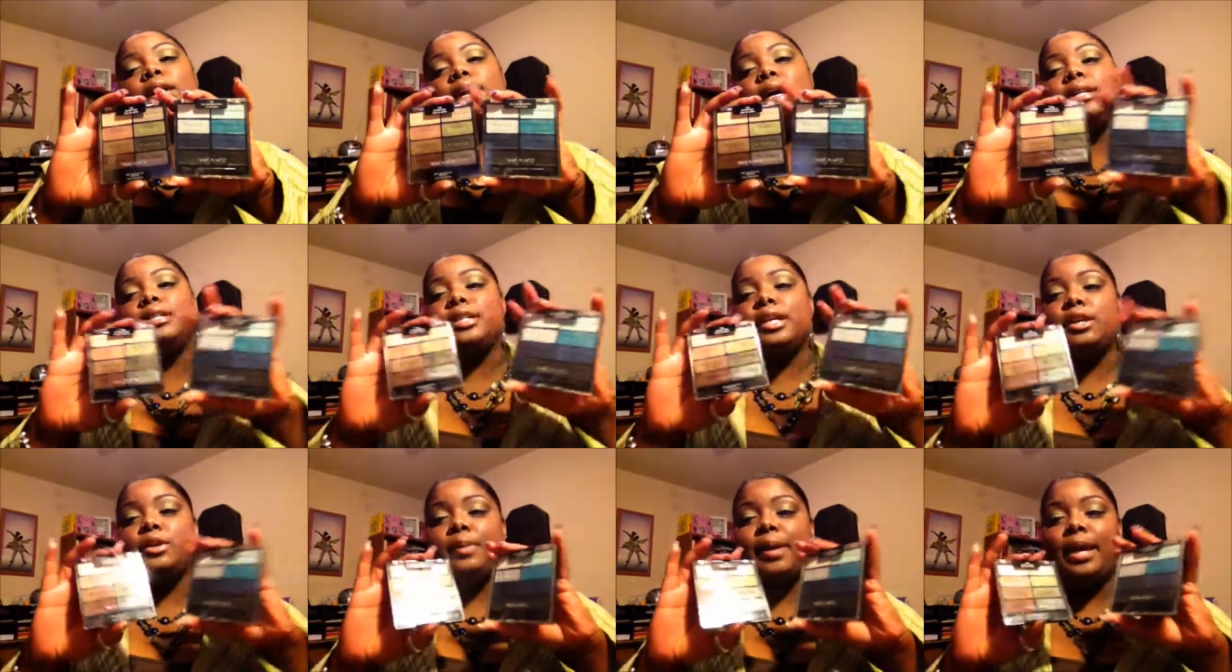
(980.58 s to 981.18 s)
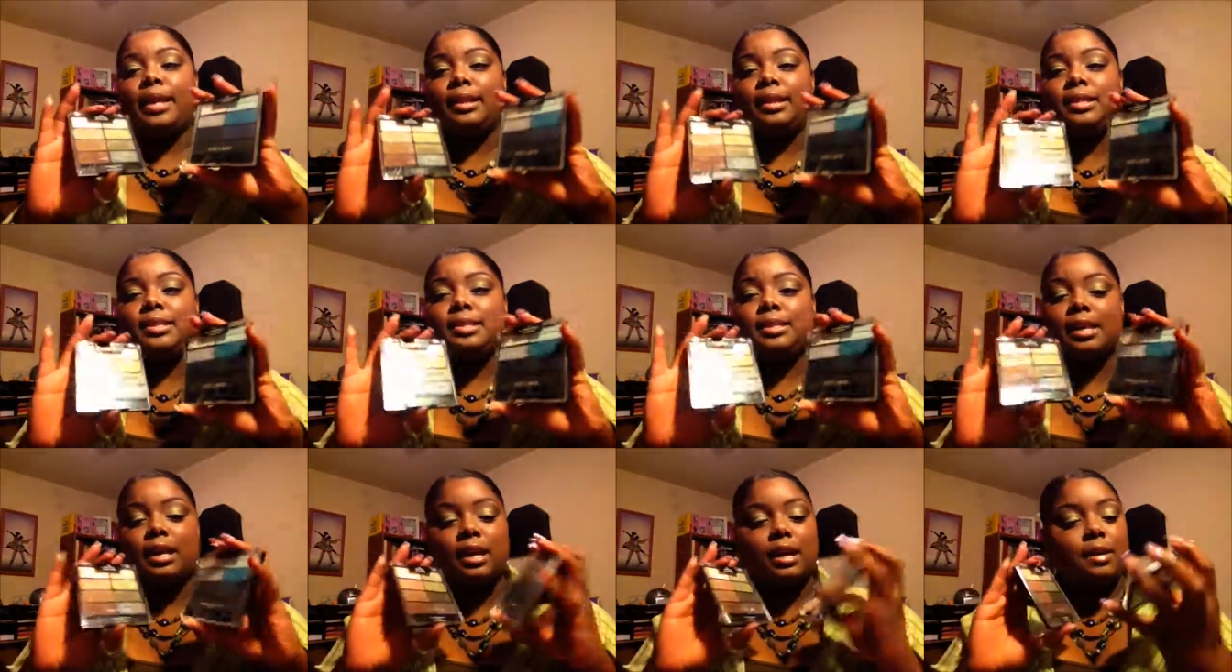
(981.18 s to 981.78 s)
eyeshadow
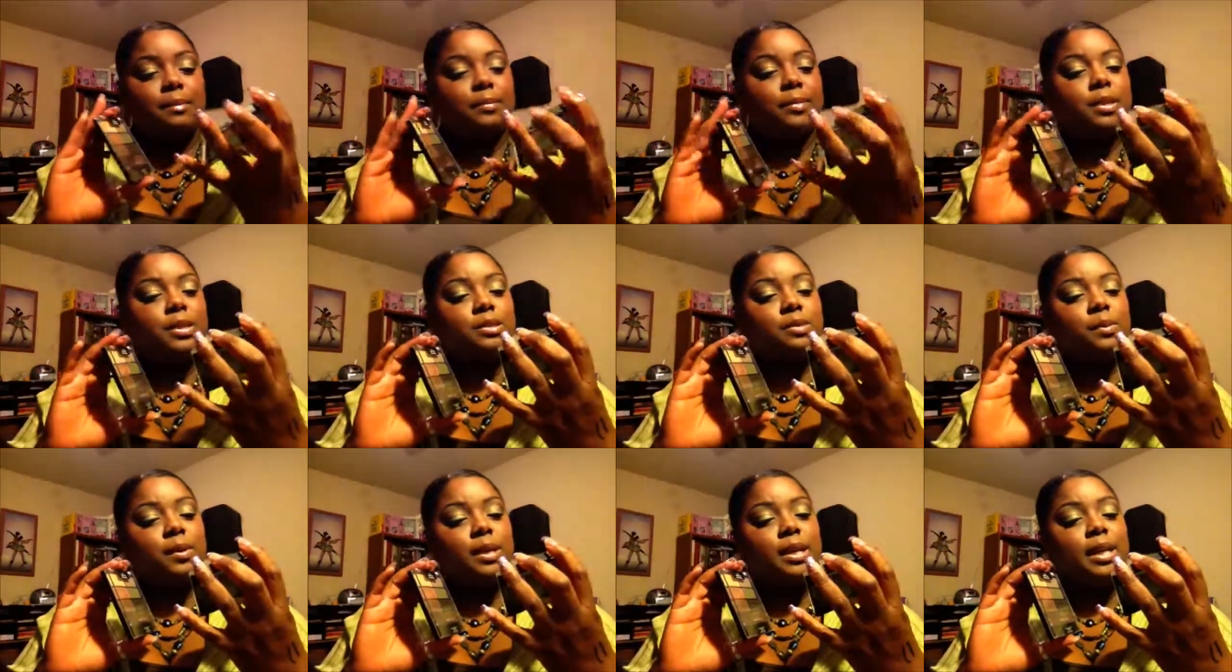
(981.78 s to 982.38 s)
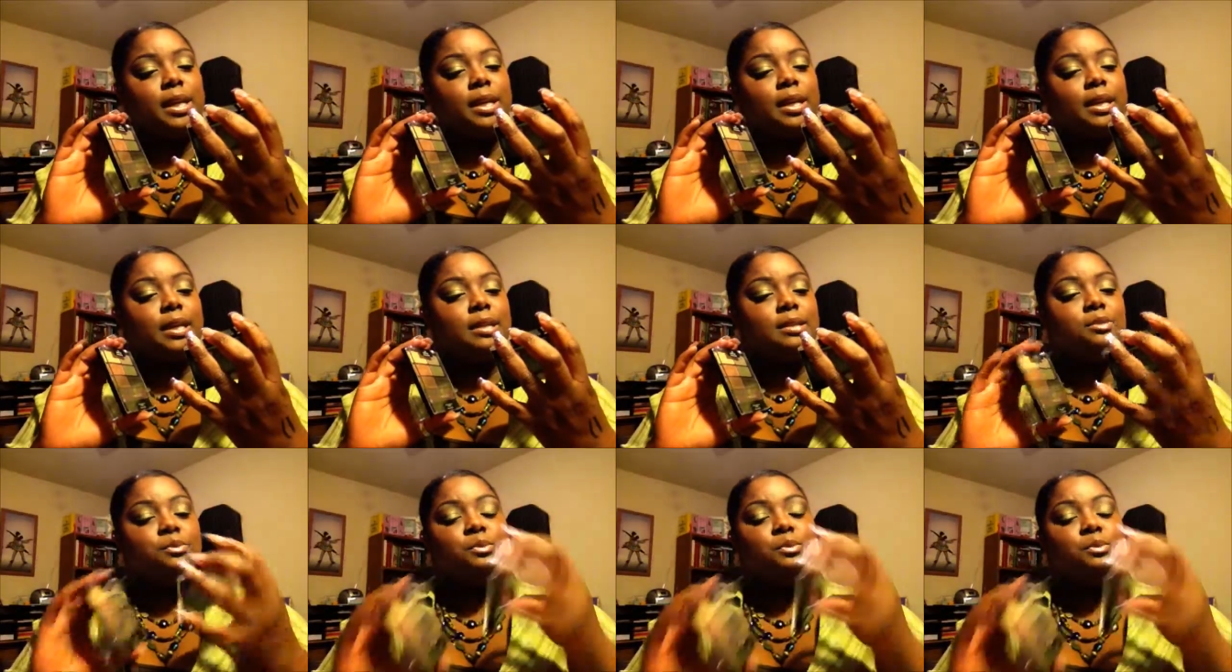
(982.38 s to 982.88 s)
palettes. This one is